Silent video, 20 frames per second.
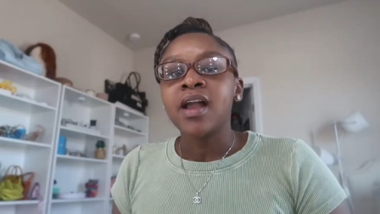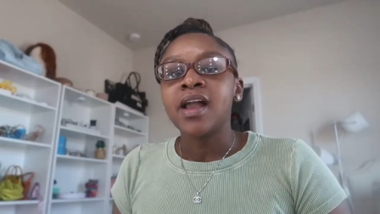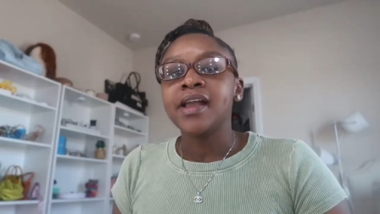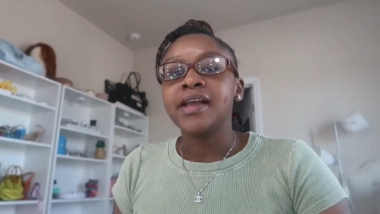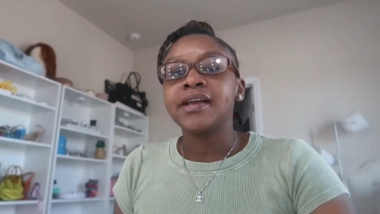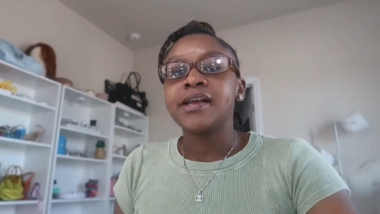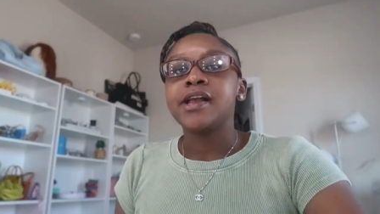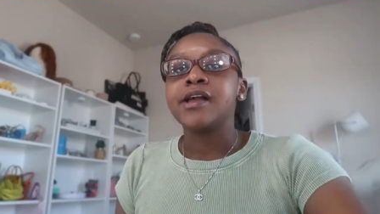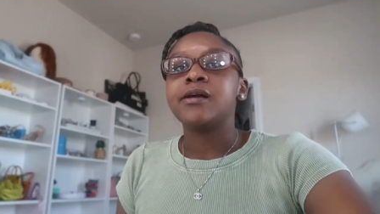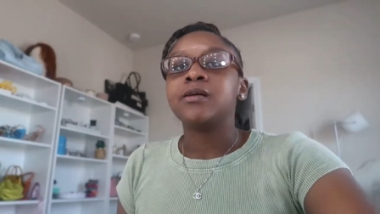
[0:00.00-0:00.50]

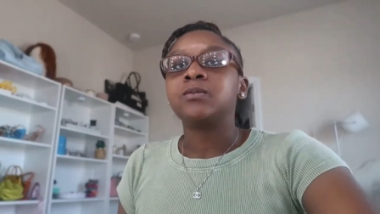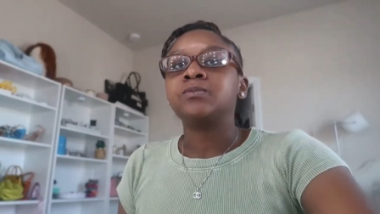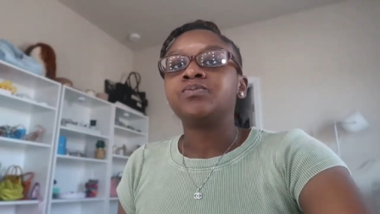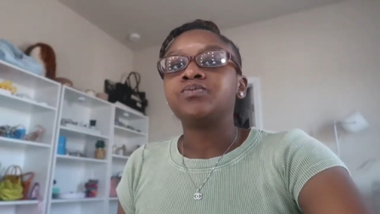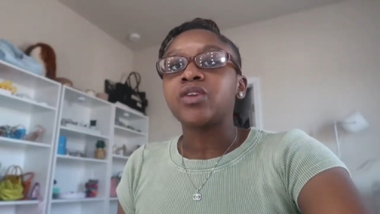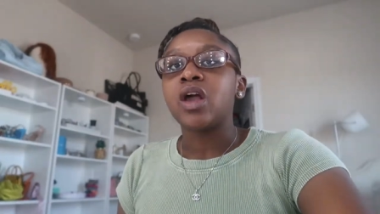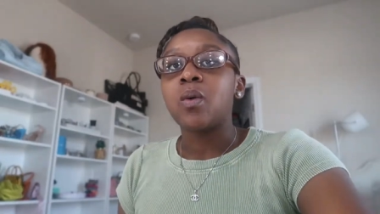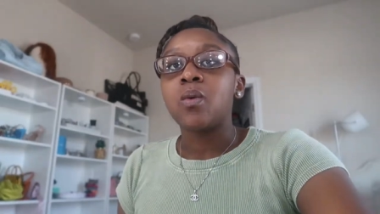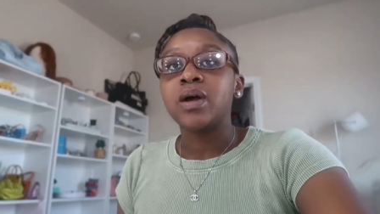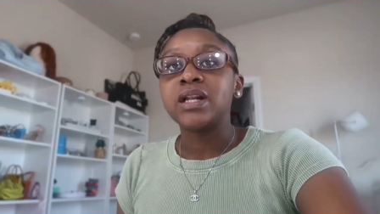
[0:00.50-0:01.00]
and
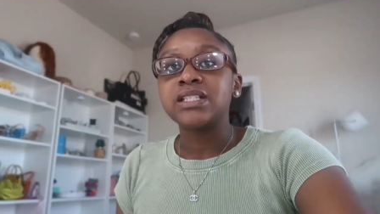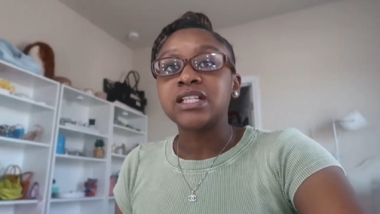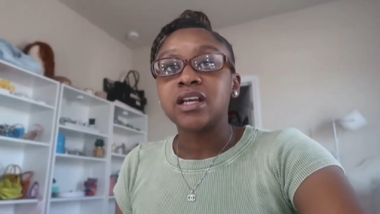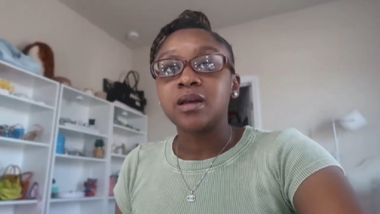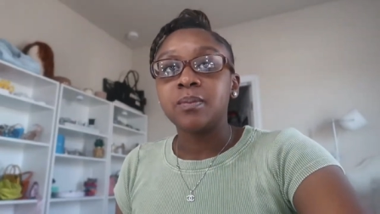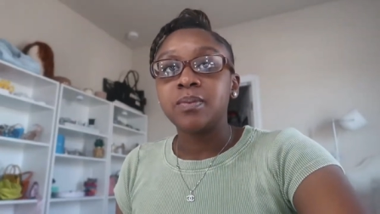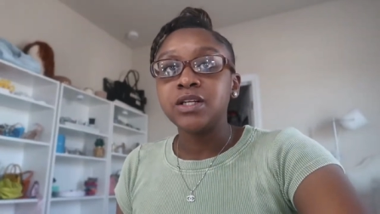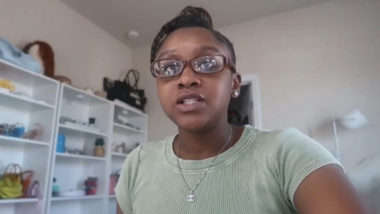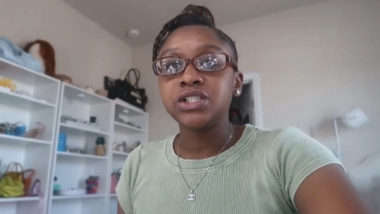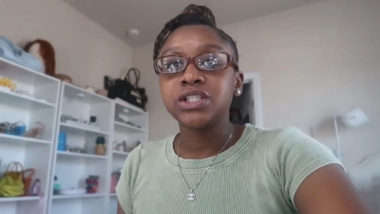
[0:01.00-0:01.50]
I want to take
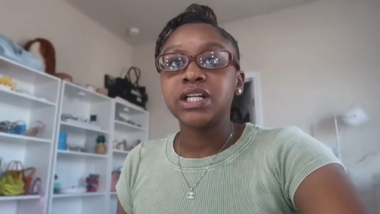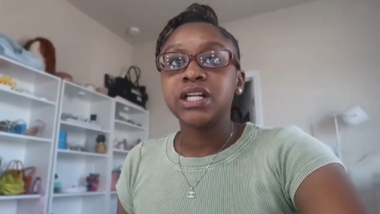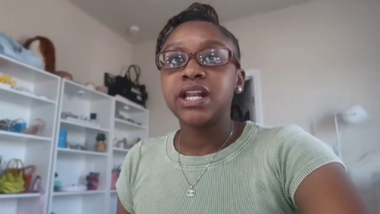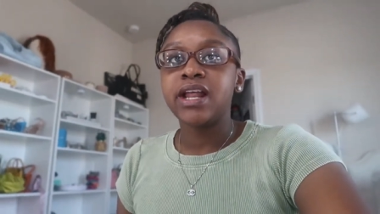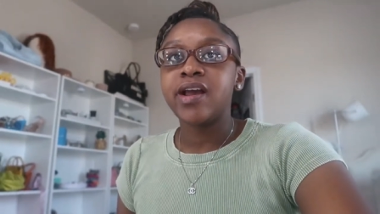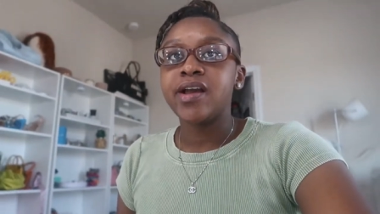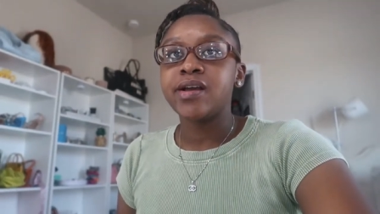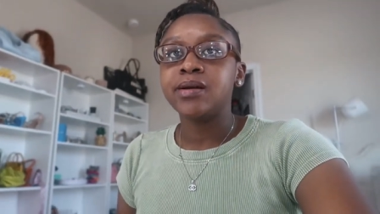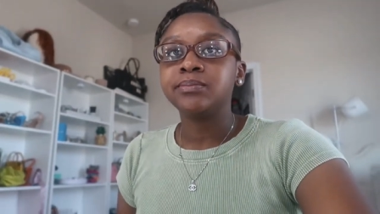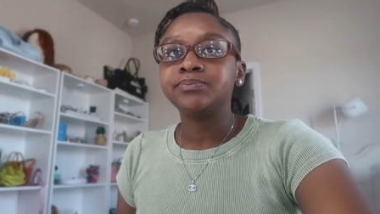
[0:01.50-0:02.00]
a picture
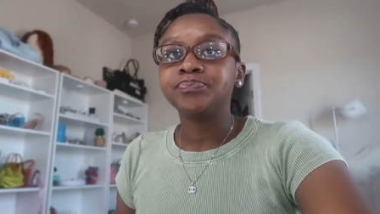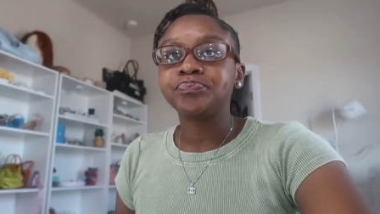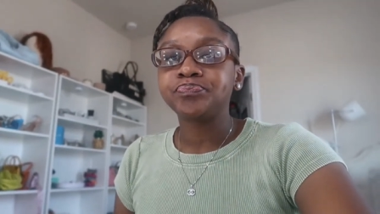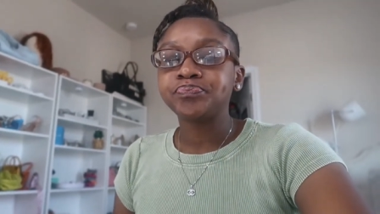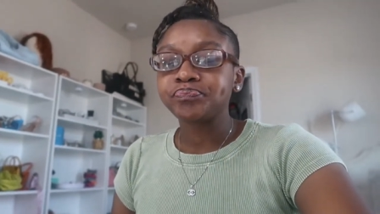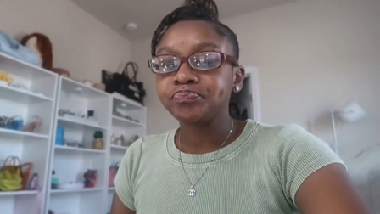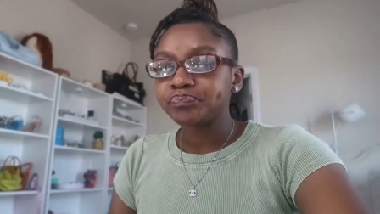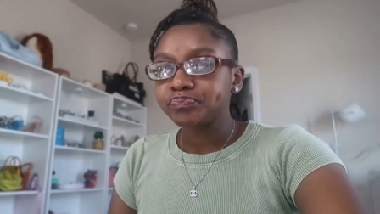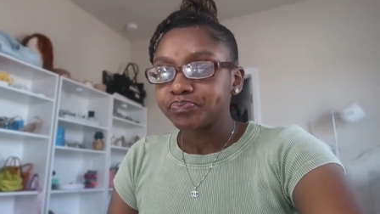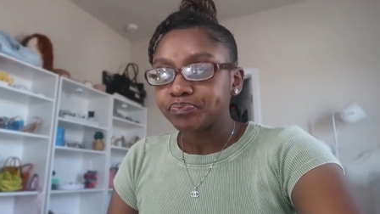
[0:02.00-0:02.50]
today.
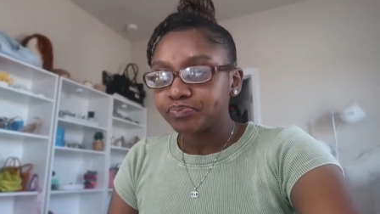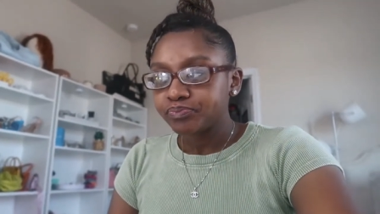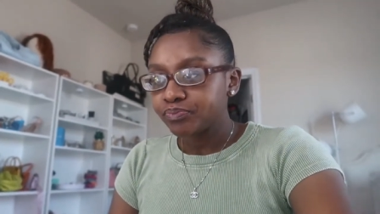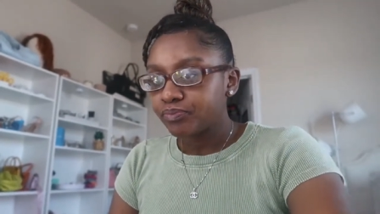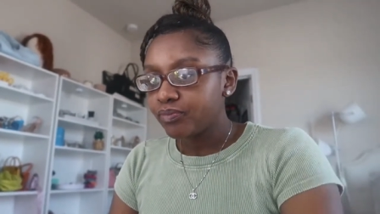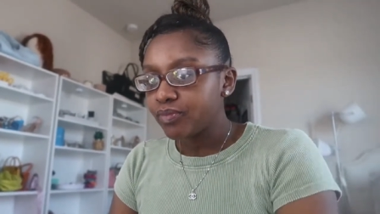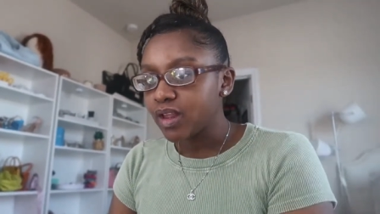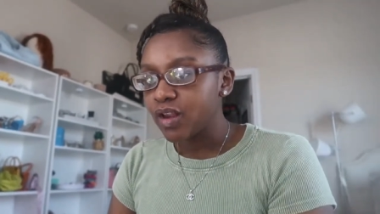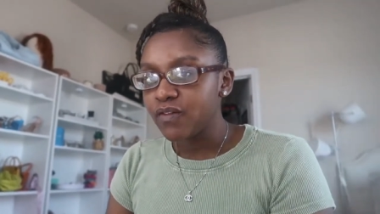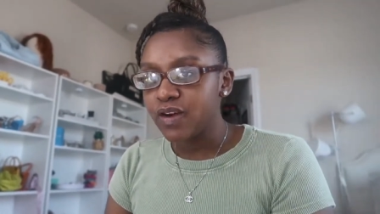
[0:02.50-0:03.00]

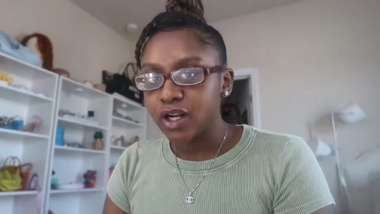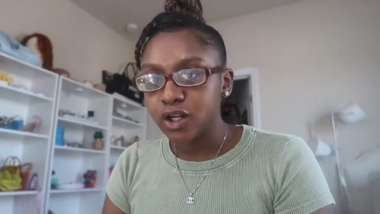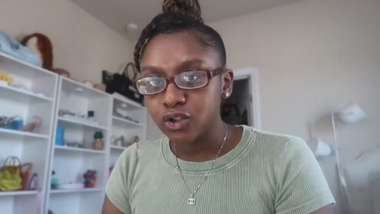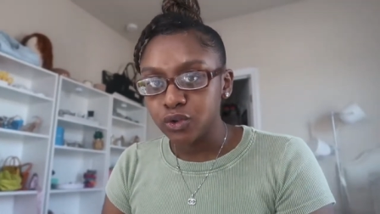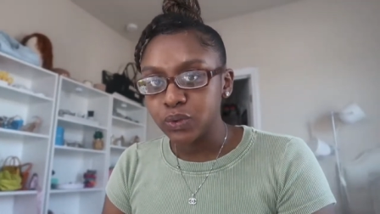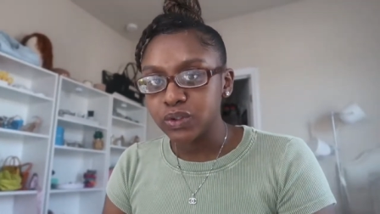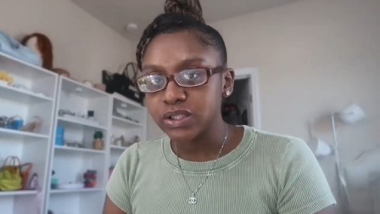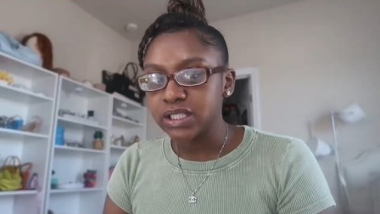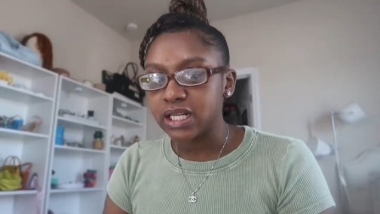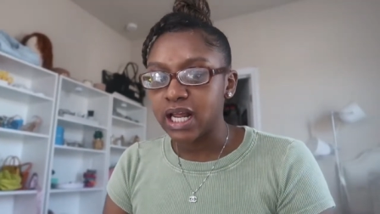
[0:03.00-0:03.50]
If I don't
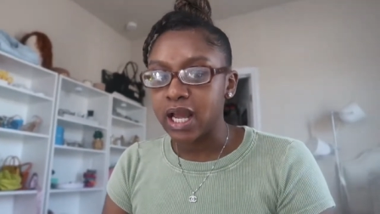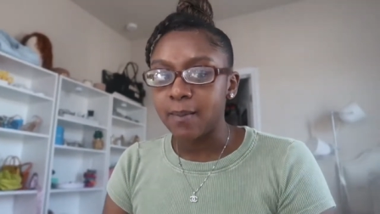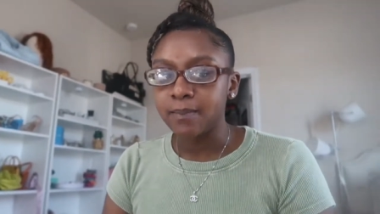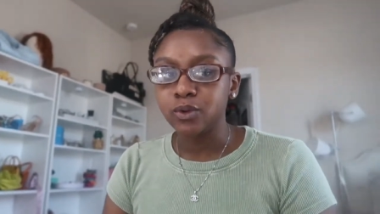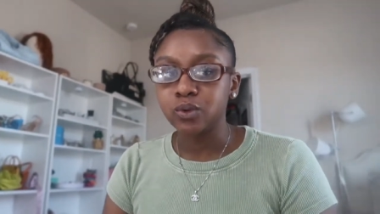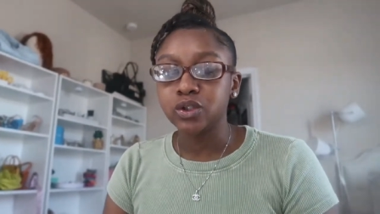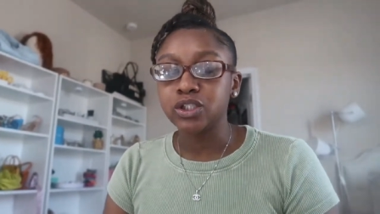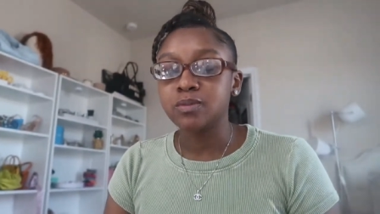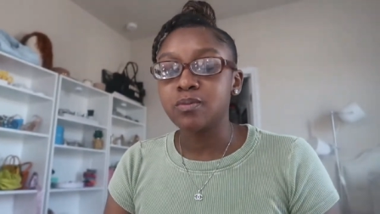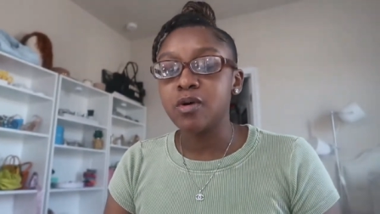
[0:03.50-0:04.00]
do it today, I'm gonna do it